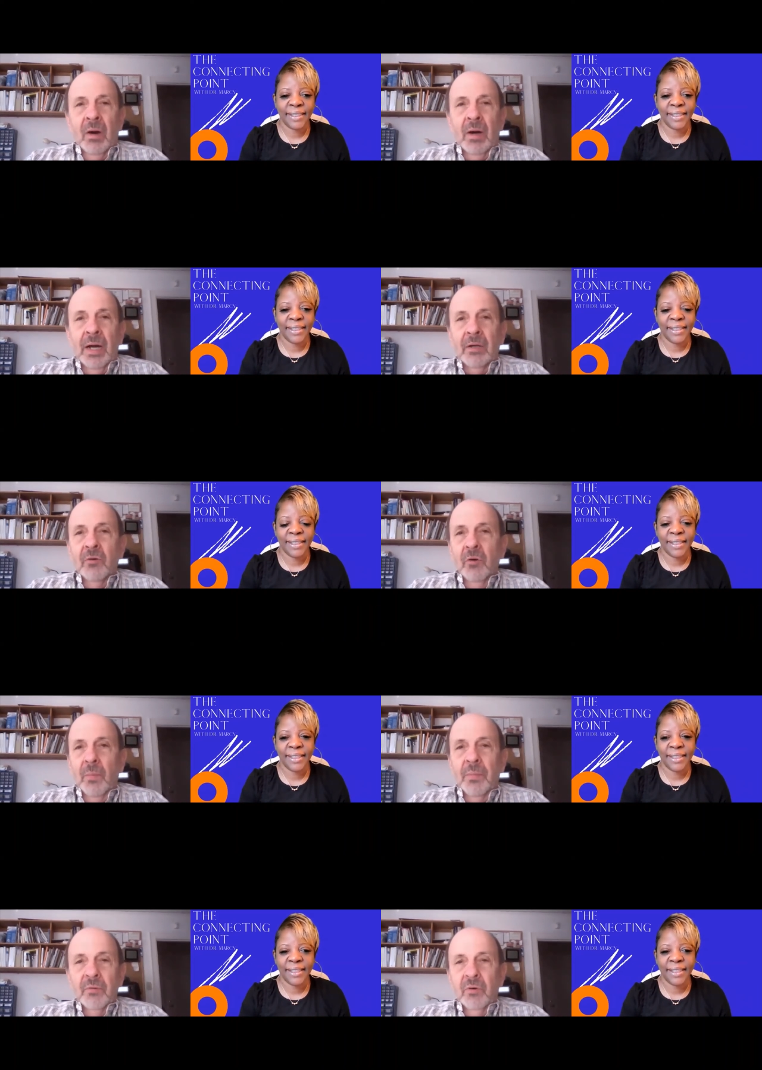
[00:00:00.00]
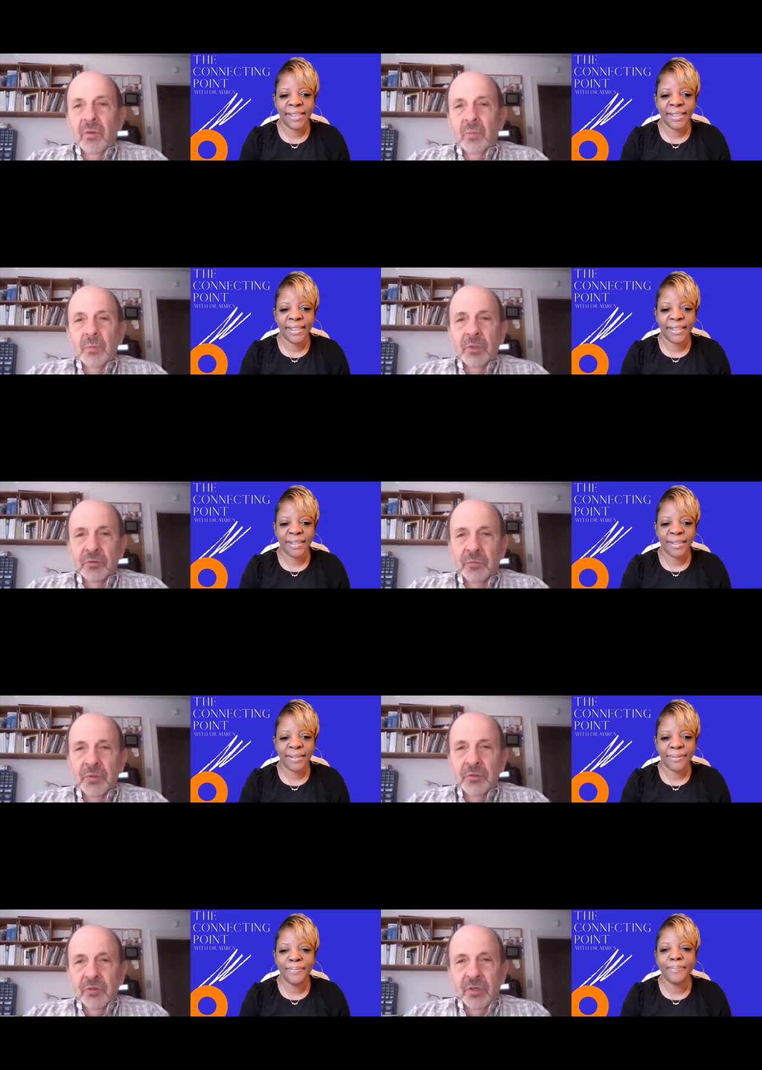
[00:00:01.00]
Speaker 1: I grew up on rhythm and blues
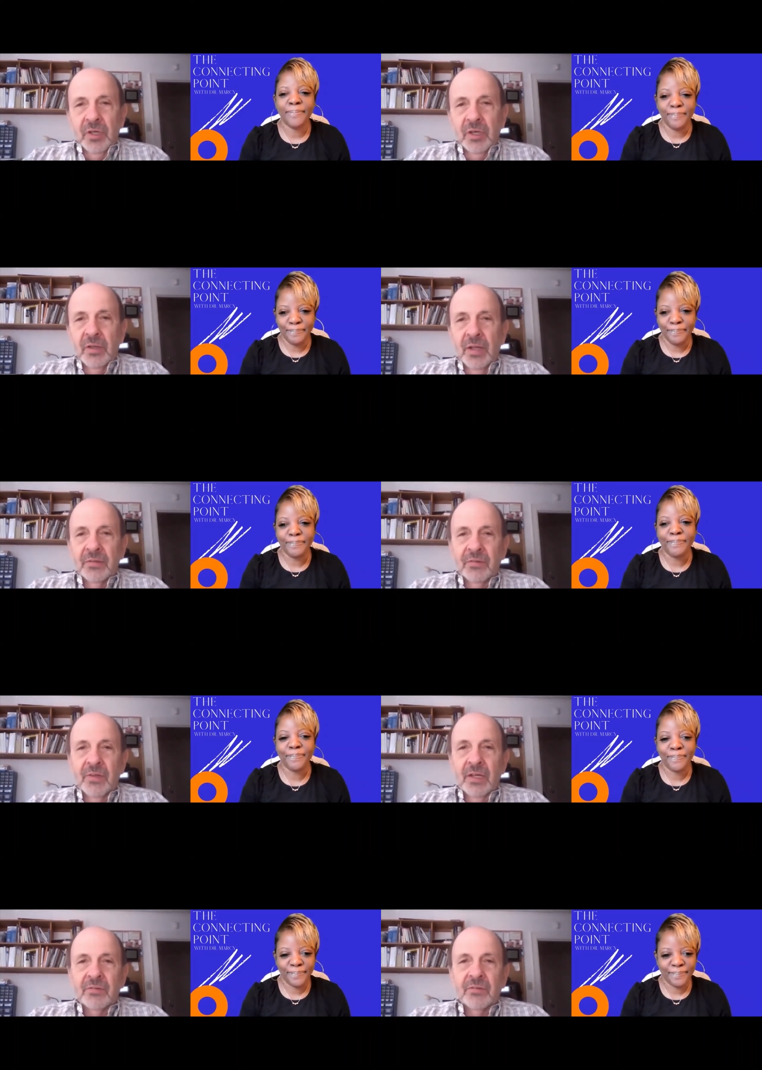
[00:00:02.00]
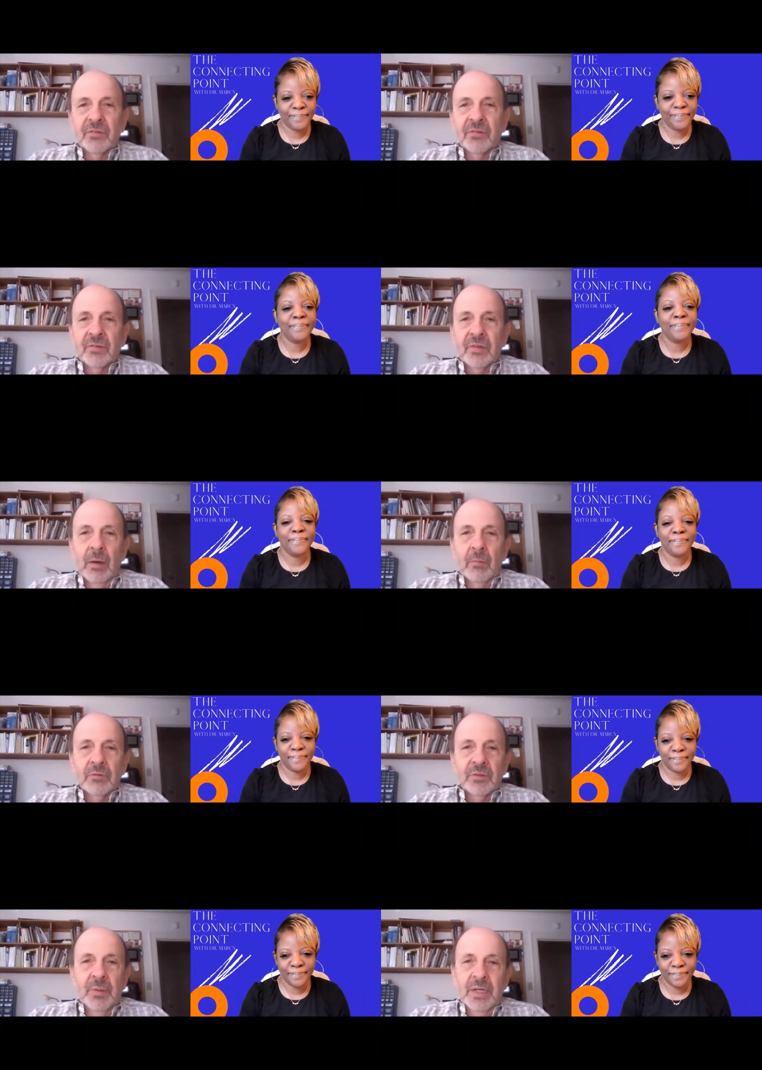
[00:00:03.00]
music. That mm-hmm. that
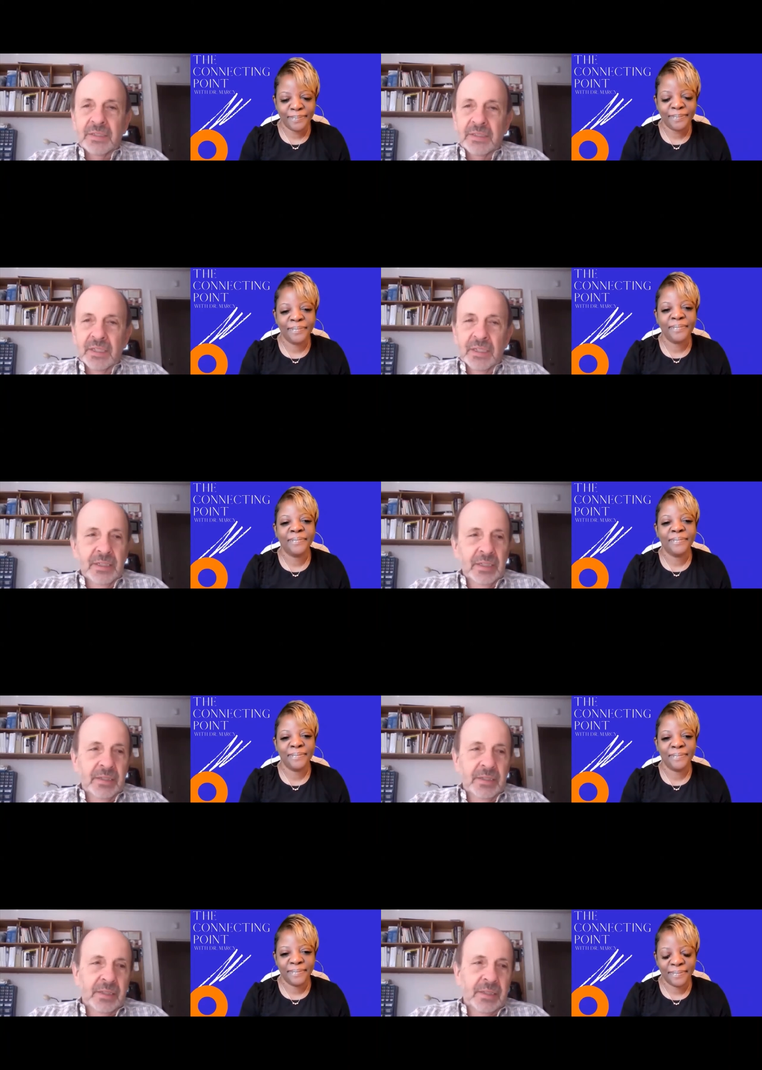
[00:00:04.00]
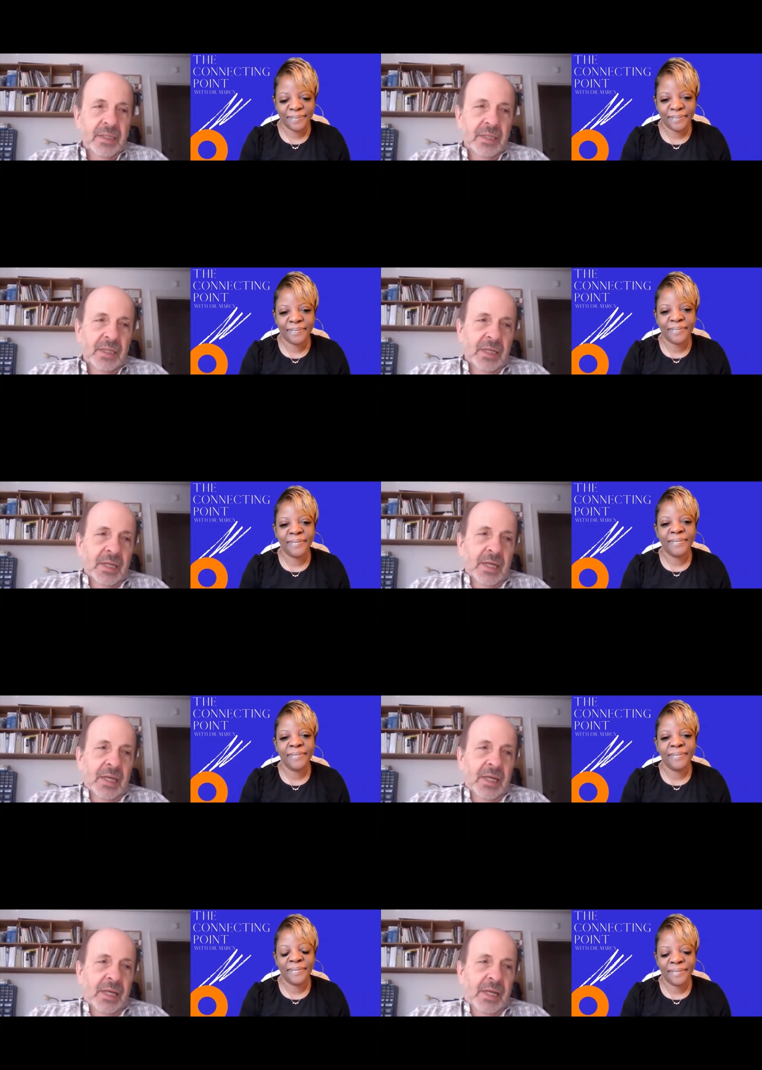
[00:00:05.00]
was my thing,
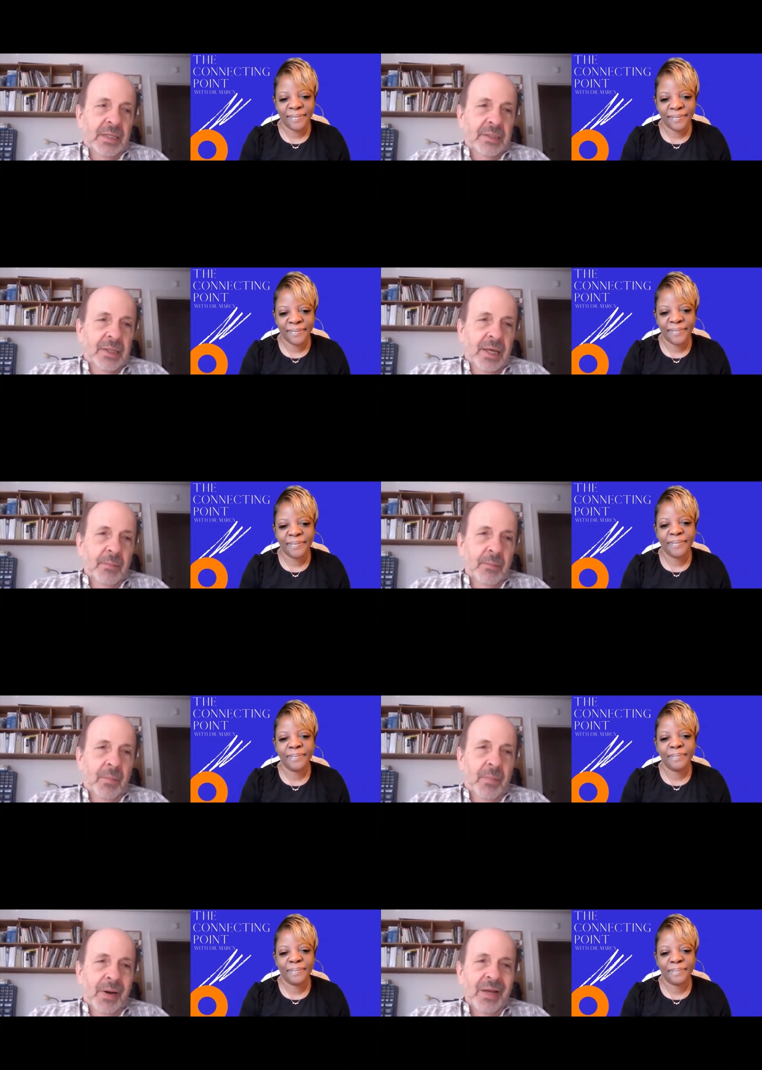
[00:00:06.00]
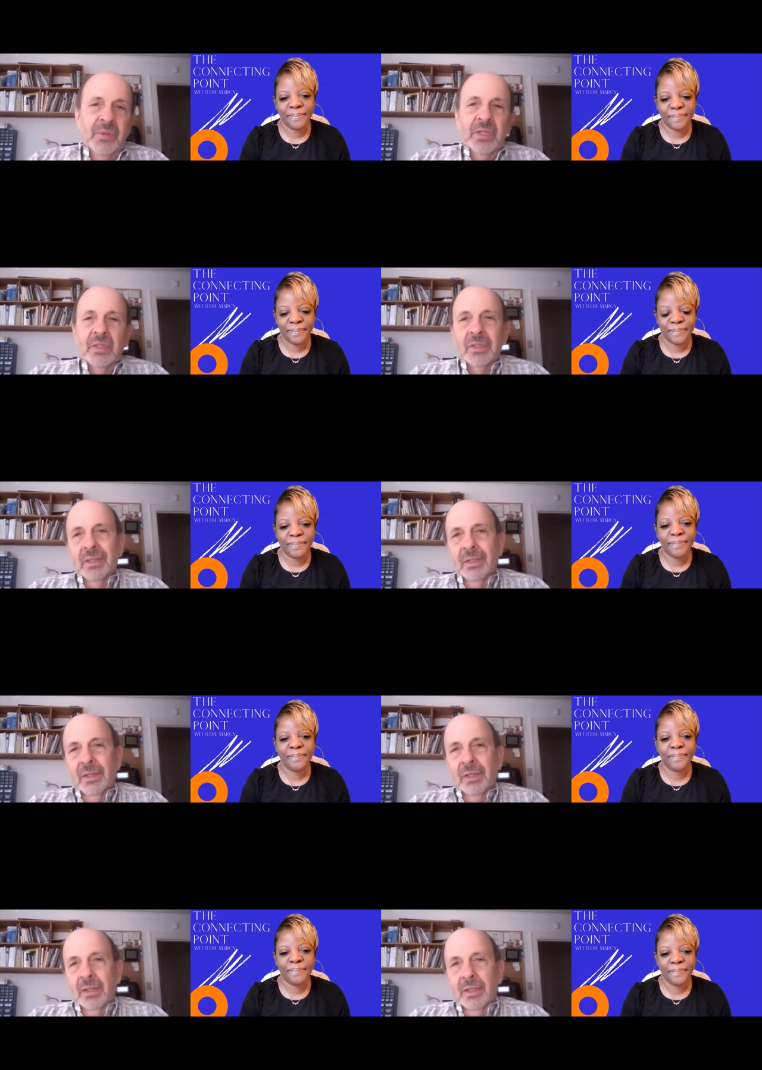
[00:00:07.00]
and and that might be a
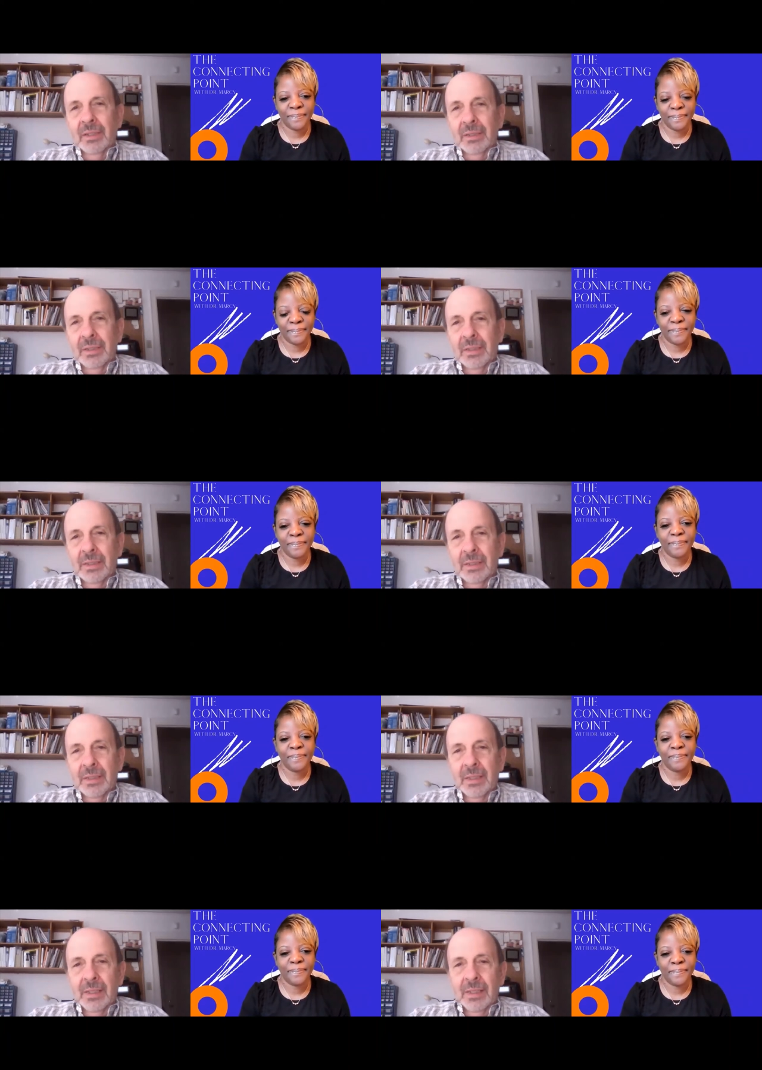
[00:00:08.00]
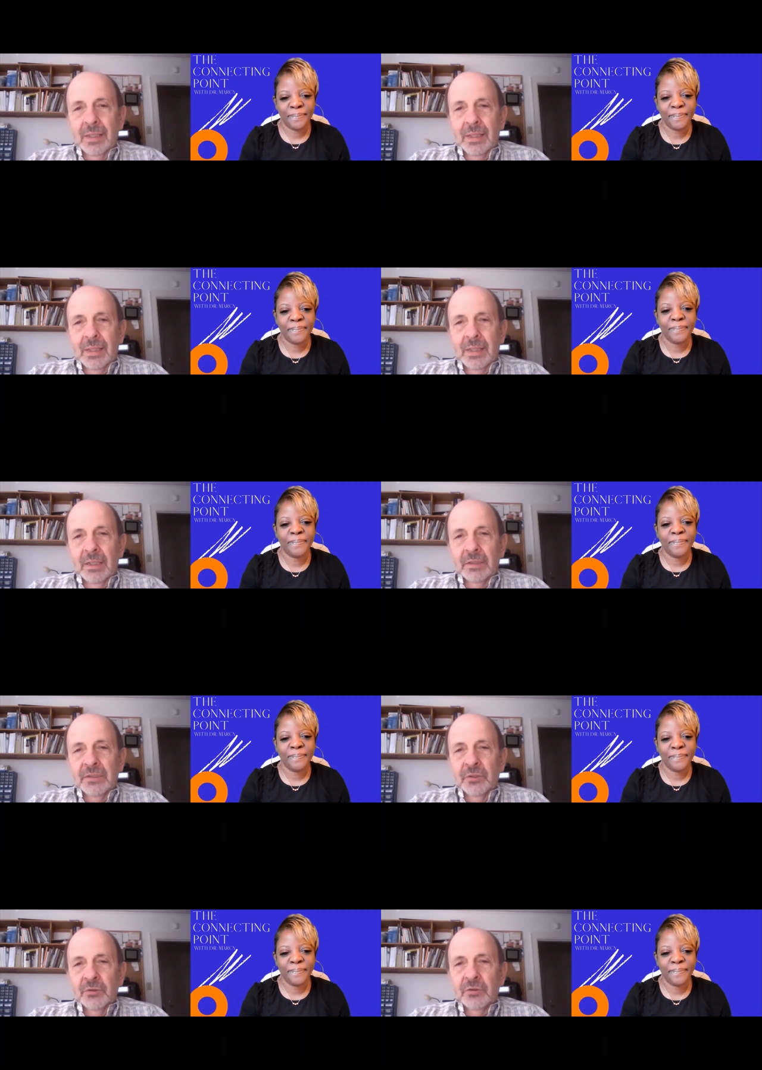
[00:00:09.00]
little
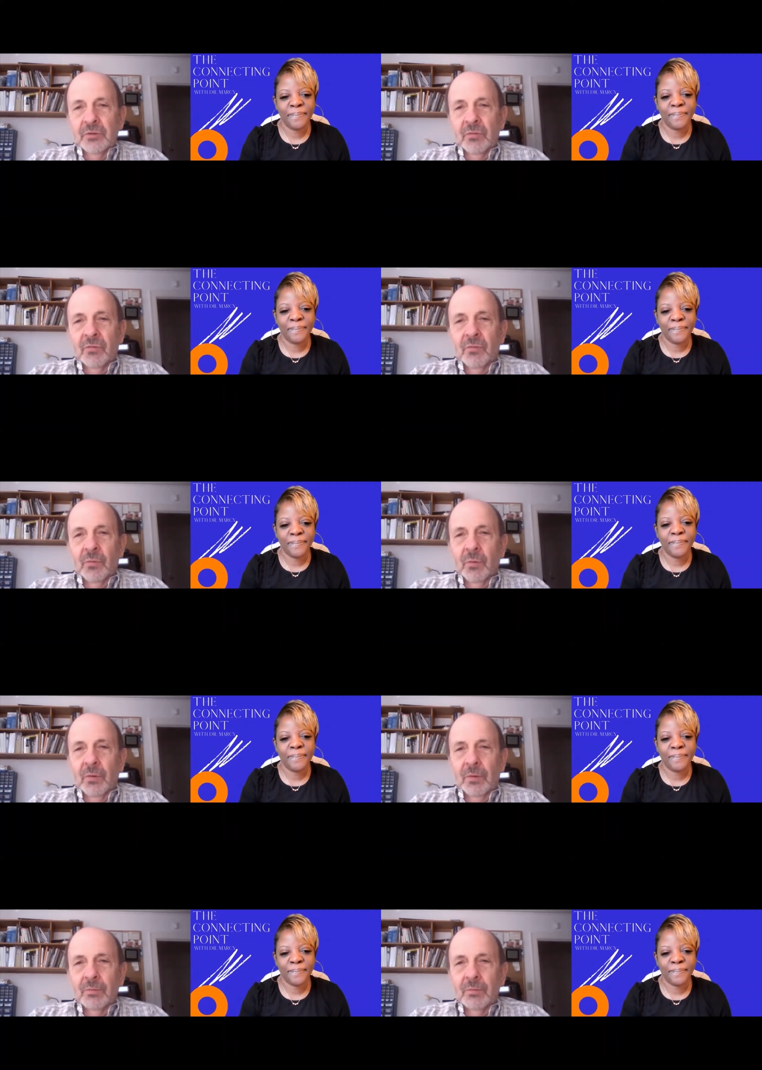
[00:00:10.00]
unusual for